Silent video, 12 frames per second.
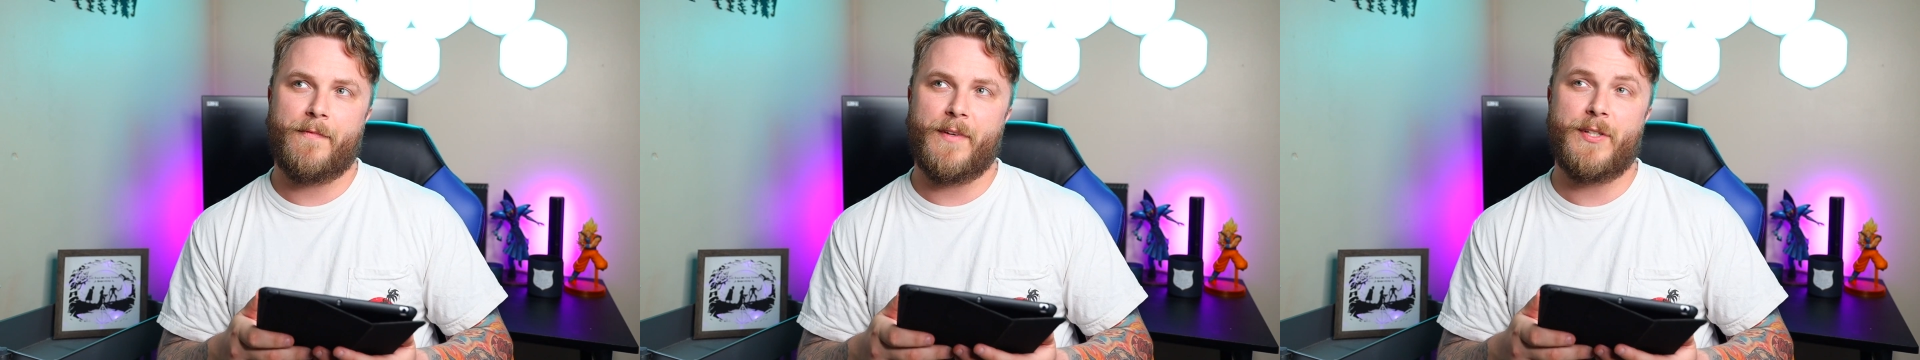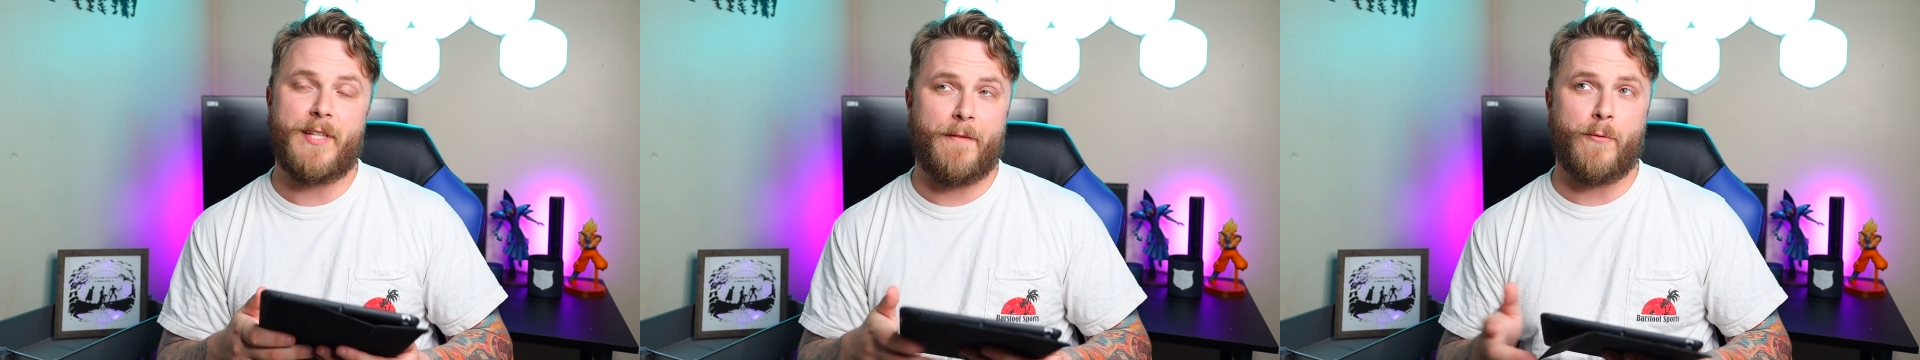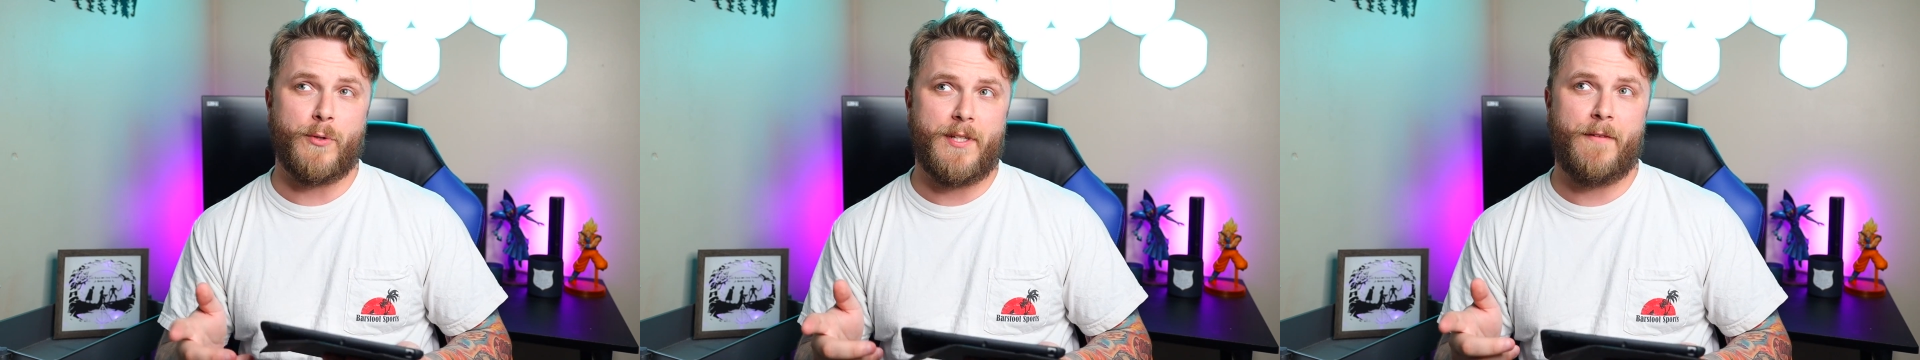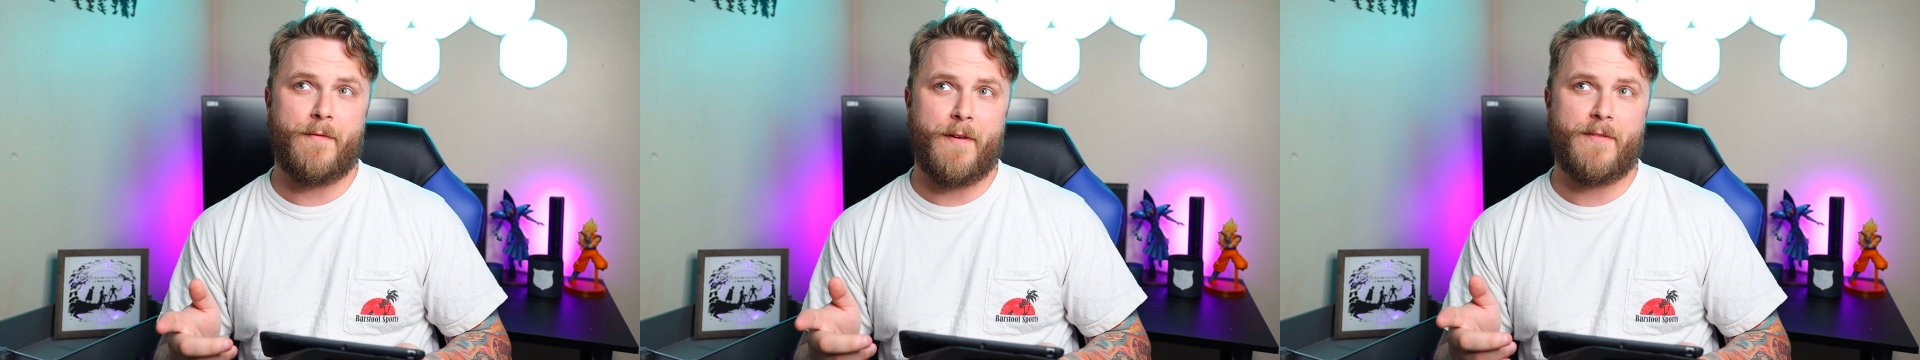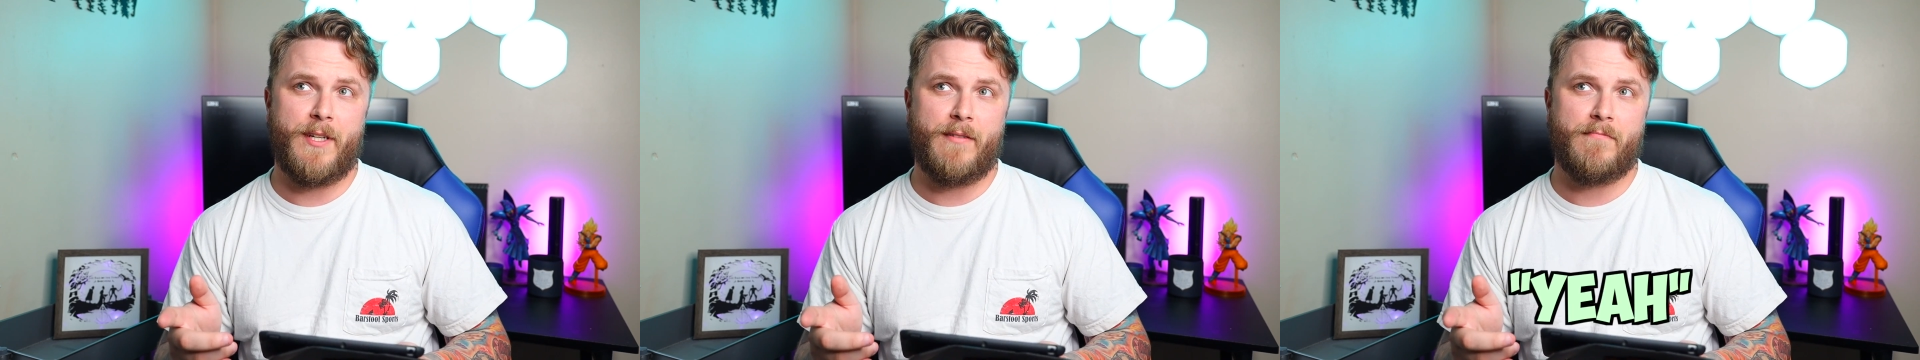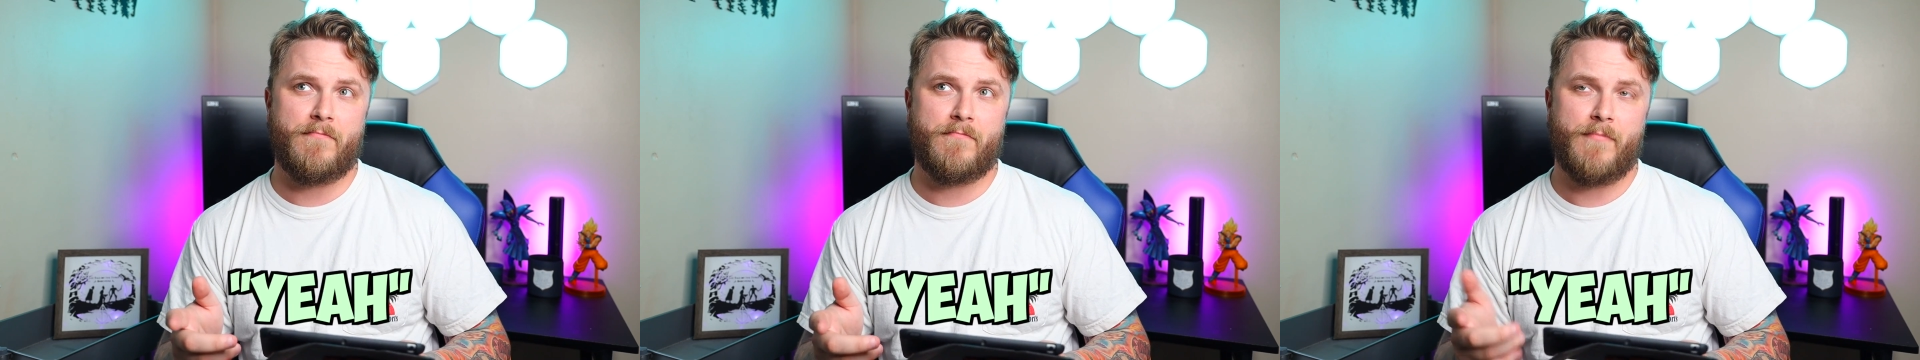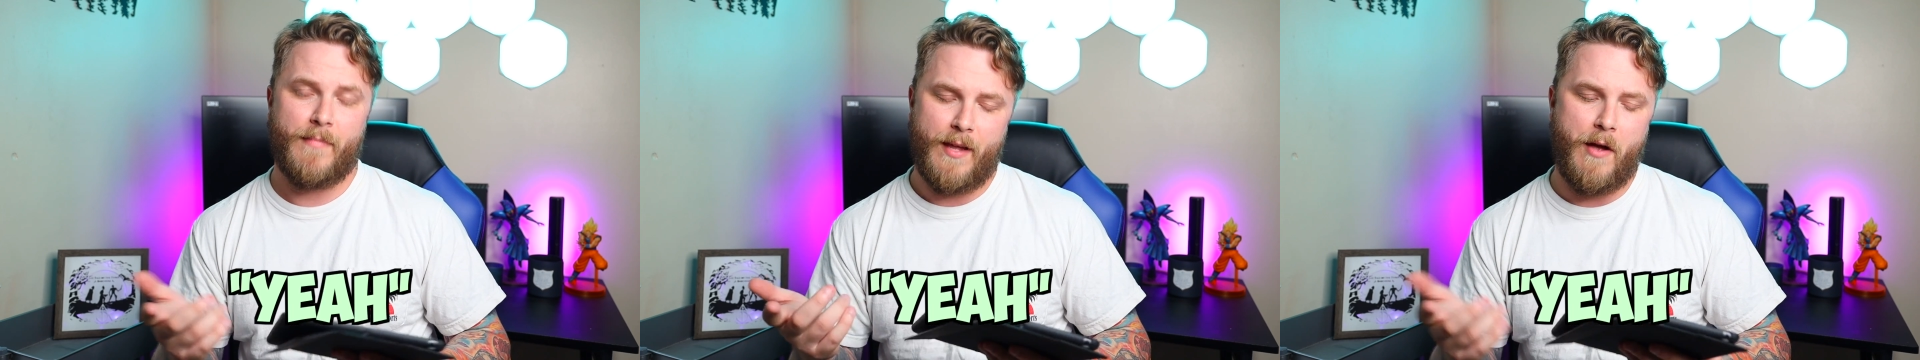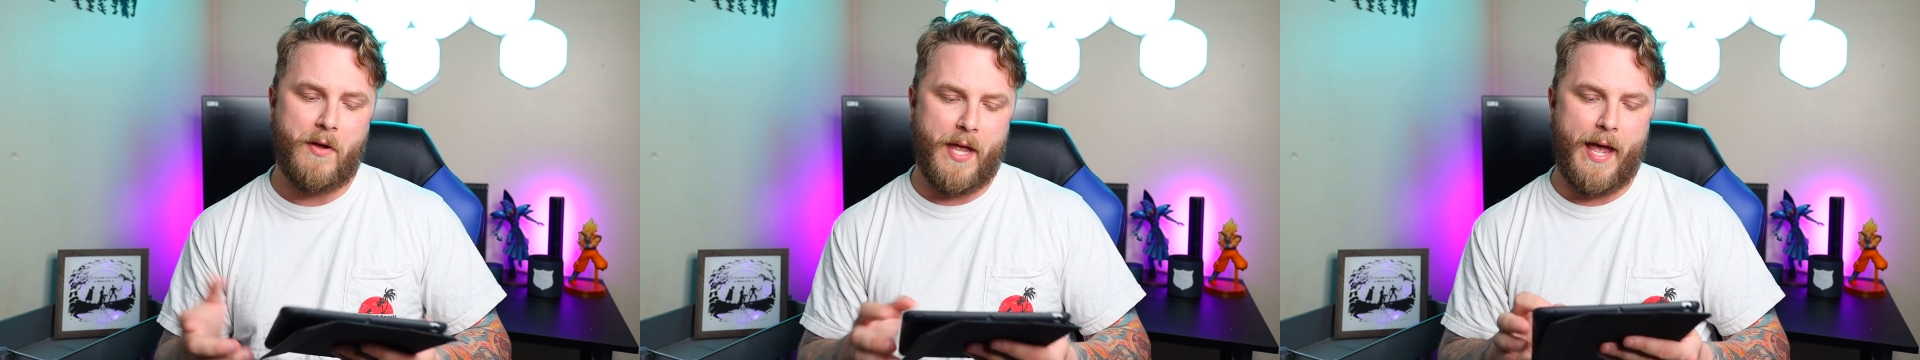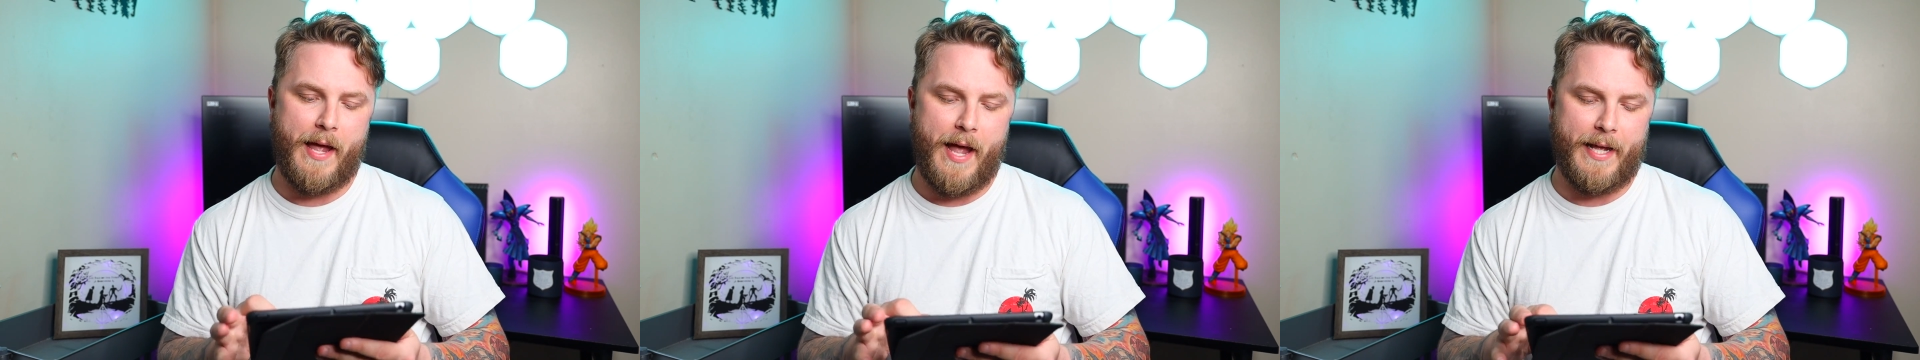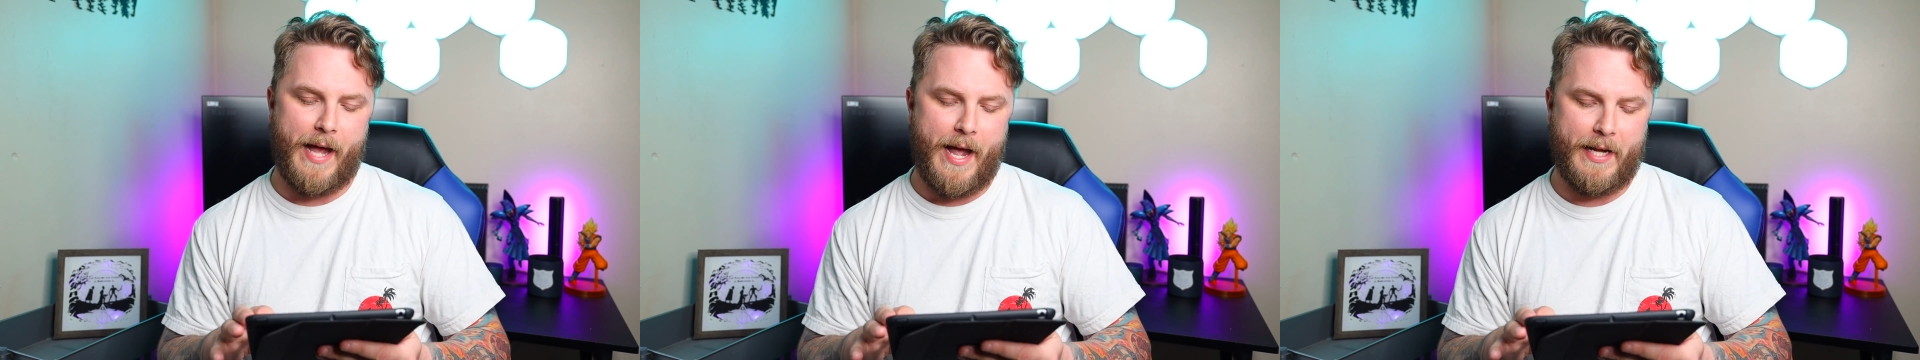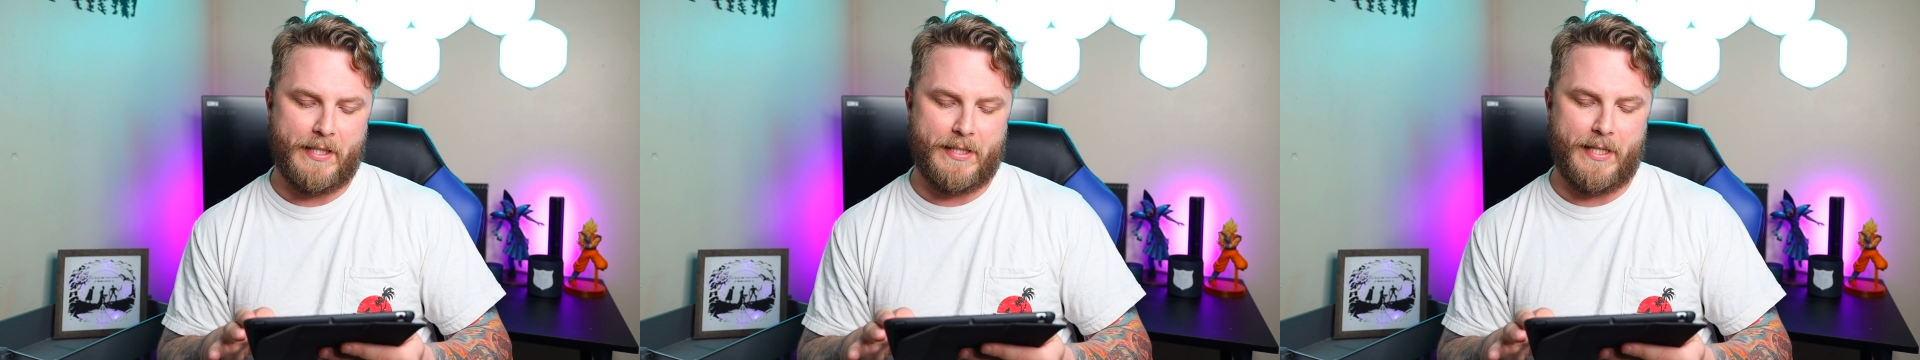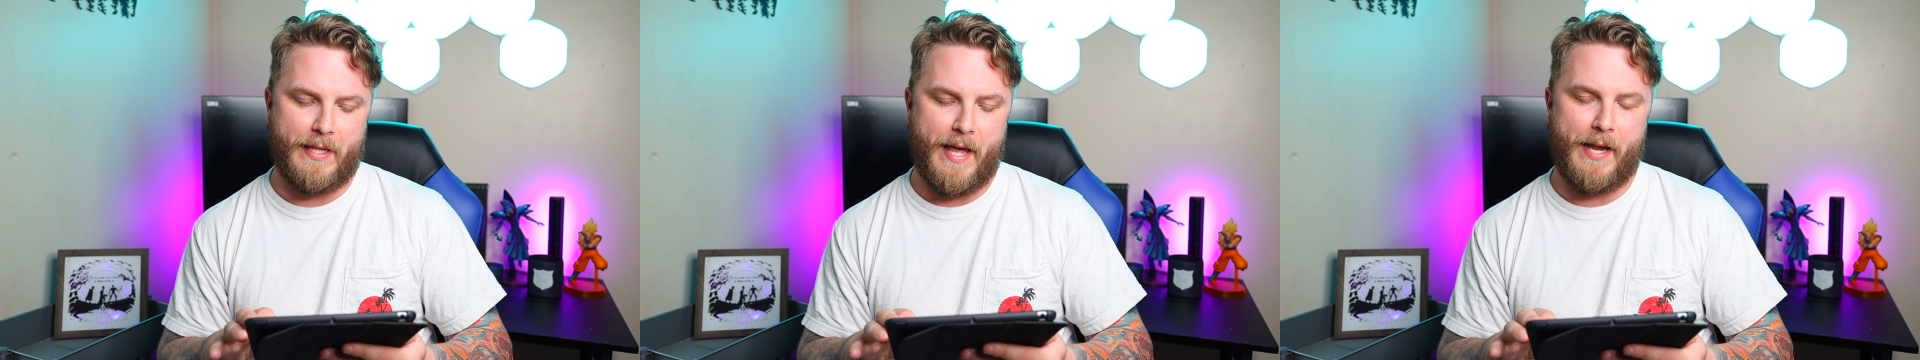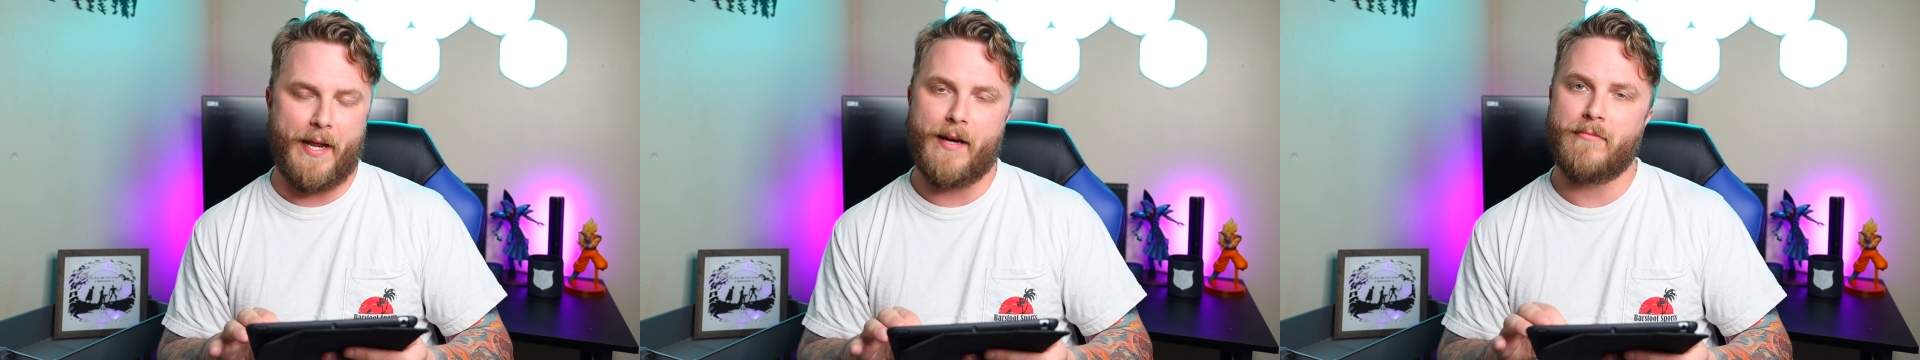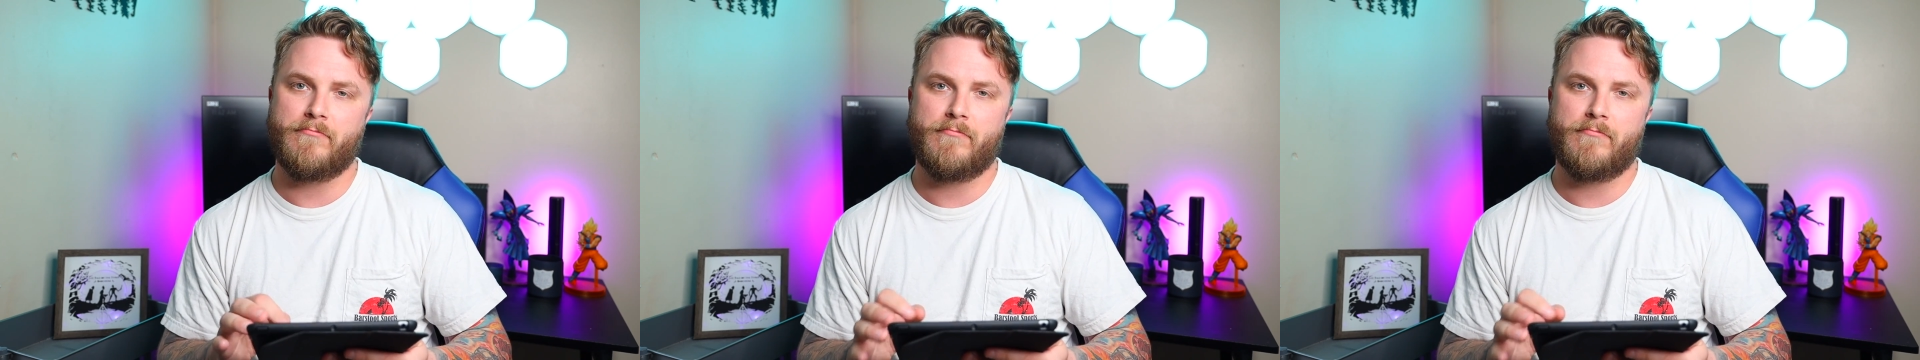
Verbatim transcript: you said fourteen fifty? Yes. Okay, I, I could see that now.